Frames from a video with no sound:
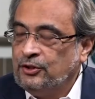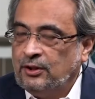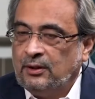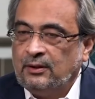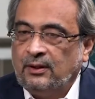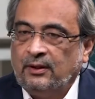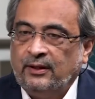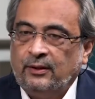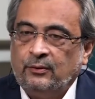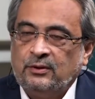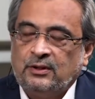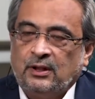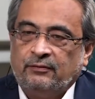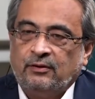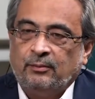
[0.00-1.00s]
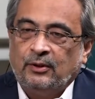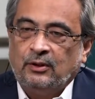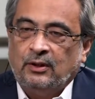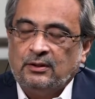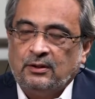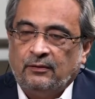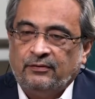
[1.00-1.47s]
children tend to suffer
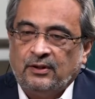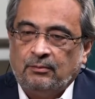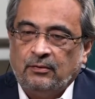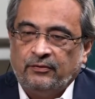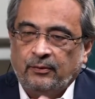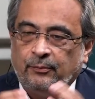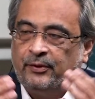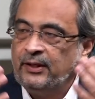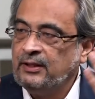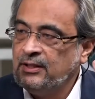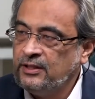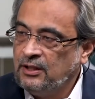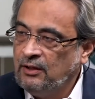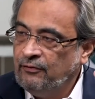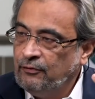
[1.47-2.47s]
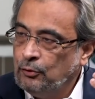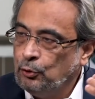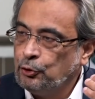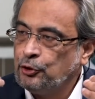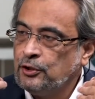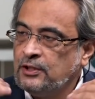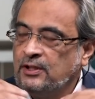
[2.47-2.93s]
because of some of the preconceived
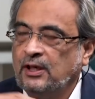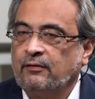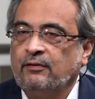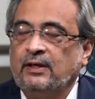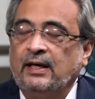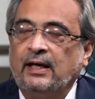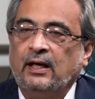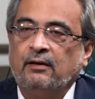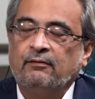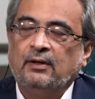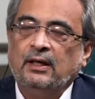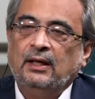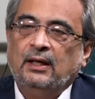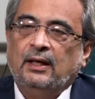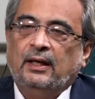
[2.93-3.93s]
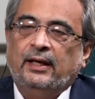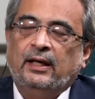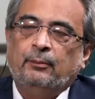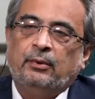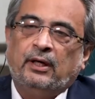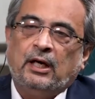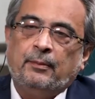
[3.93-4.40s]
notions that we have.
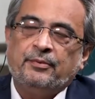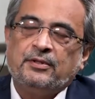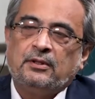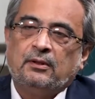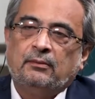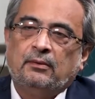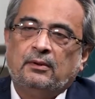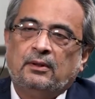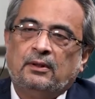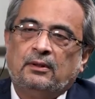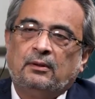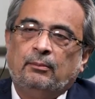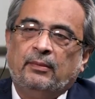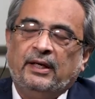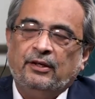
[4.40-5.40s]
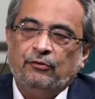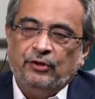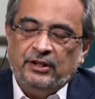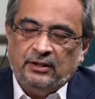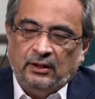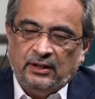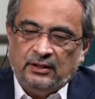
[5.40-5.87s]
And perhaps the main
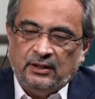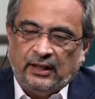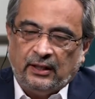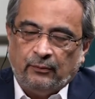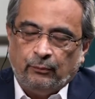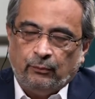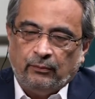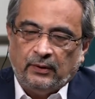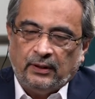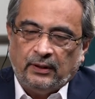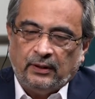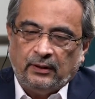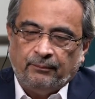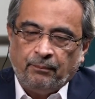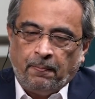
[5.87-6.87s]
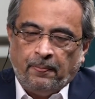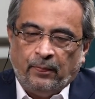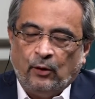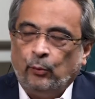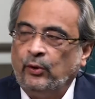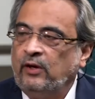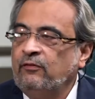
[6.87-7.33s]
reason is that
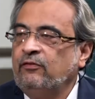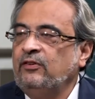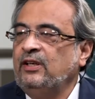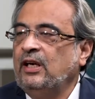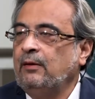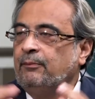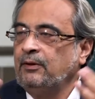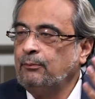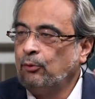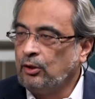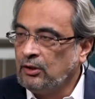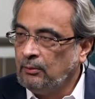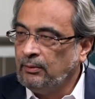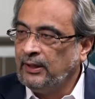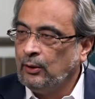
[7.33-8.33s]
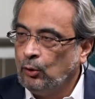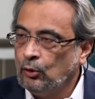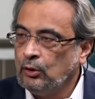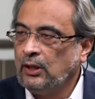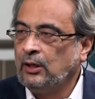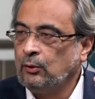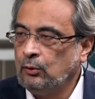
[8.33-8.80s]
the way we have been brought up by
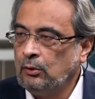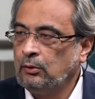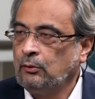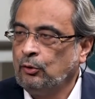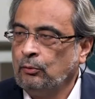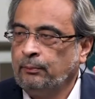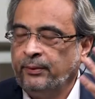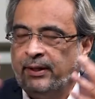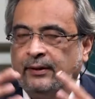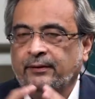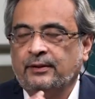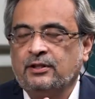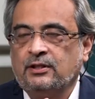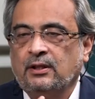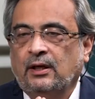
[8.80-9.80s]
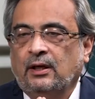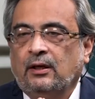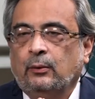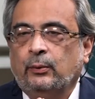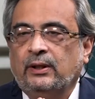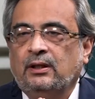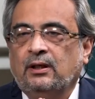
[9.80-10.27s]
our own parents,
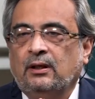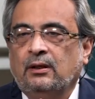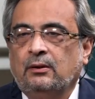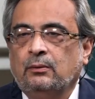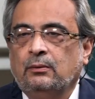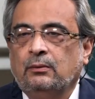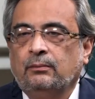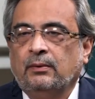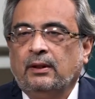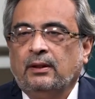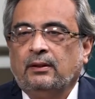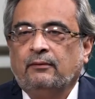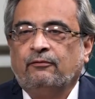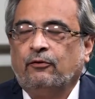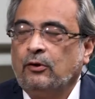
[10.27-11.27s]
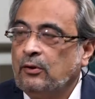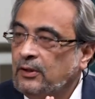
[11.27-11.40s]
we tend to follow